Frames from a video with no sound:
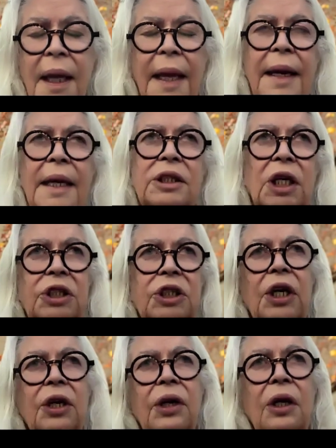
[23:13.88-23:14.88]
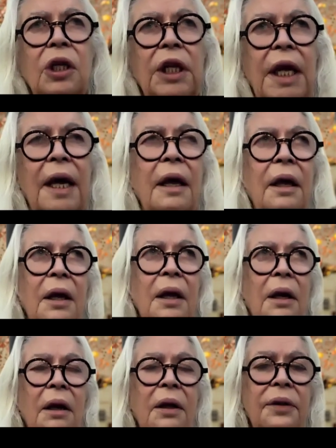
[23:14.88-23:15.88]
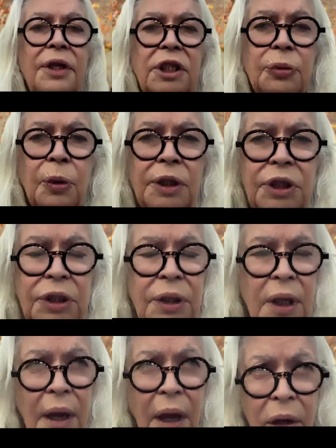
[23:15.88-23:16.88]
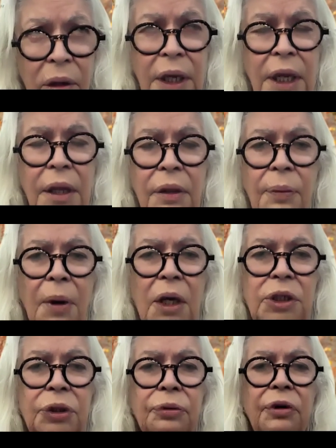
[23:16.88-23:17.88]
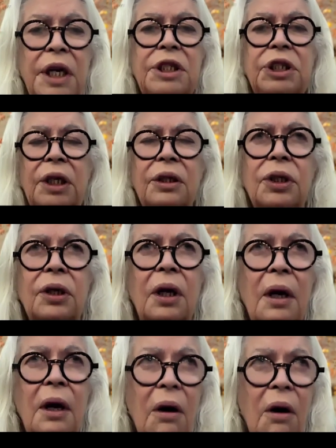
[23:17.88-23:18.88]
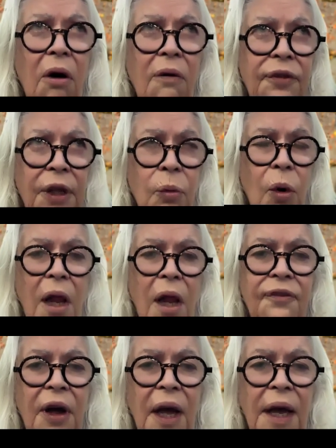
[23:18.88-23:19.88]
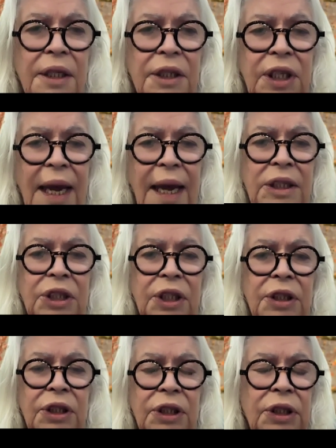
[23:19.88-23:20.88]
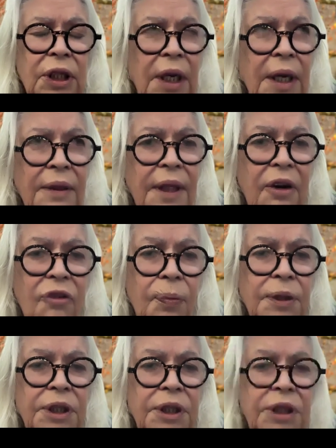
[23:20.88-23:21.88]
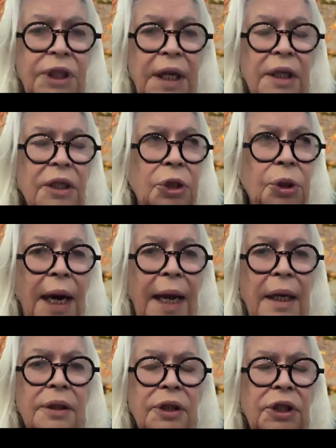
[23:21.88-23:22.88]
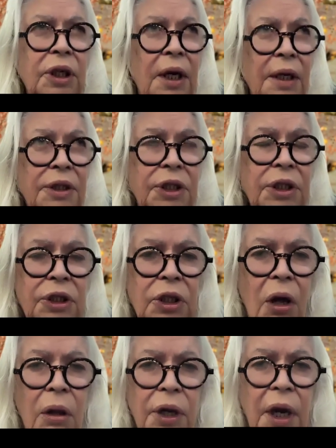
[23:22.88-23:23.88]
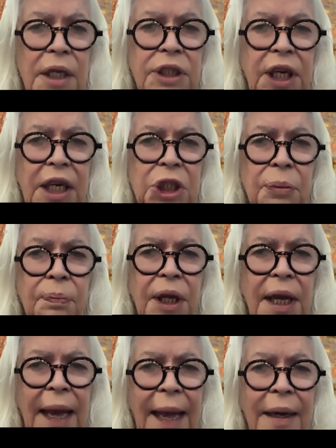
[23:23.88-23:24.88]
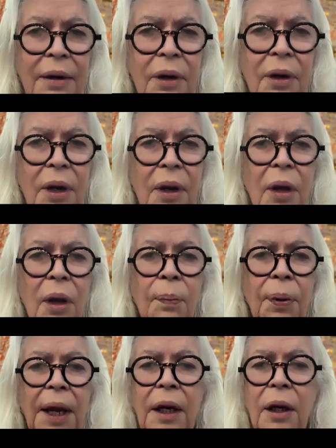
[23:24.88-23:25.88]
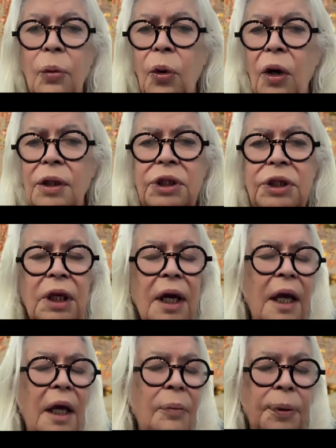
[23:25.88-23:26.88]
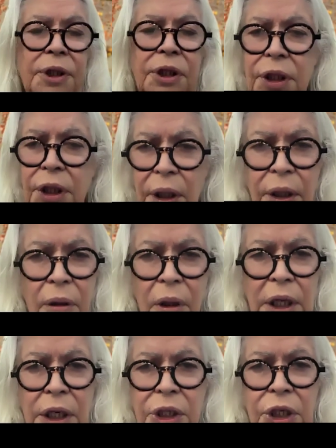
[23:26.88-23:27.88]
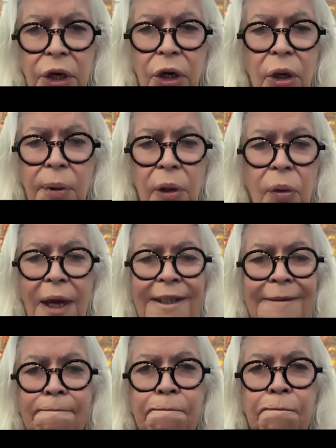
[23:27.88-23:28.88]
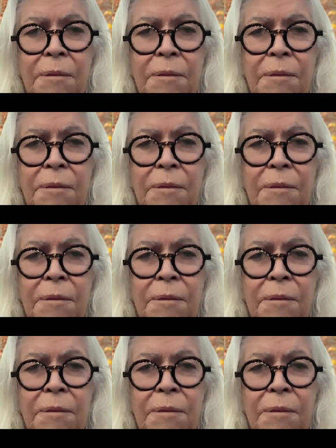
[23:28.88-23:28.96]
And as I said earlier, this was only the most recent of the wildfire disasters that have beset Australians since colonisation began, but it was a particularly terrible one.